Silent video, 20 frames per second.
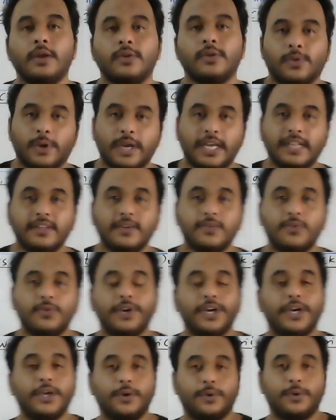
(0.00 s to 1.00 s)
So in this
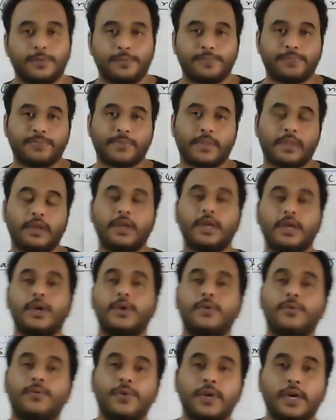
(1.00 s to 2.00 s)
video,
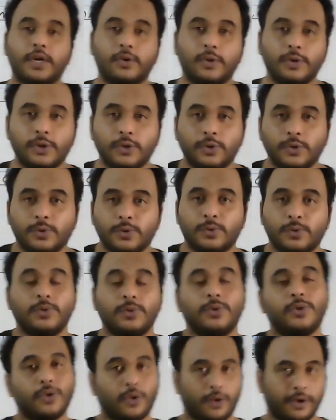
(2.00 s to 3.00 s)
we are going to
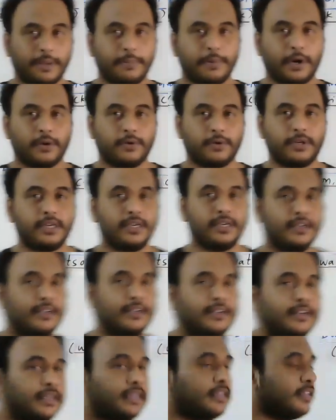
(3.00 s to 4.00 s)
talk about
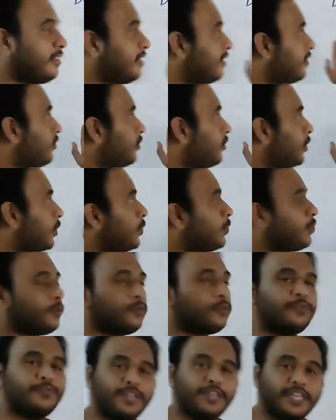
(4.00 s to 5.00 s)
the structure
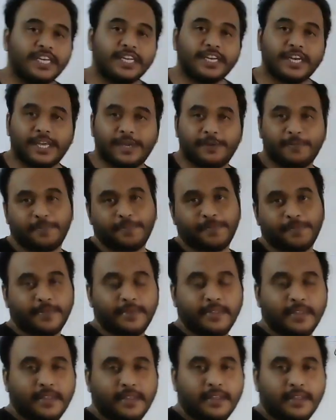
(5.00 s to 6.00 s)
of DNA,
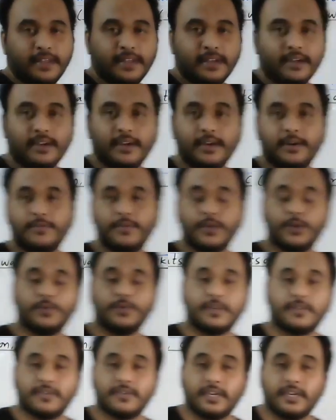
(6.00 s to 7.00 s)
which
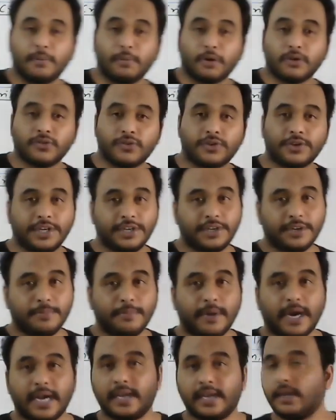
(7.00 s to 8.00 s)
was demonstrated
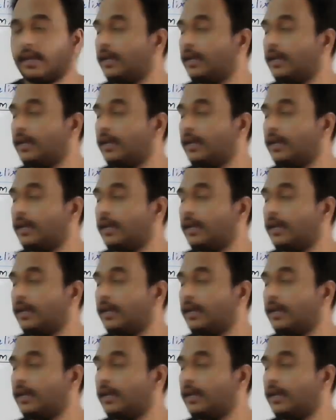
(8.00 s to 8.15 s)
by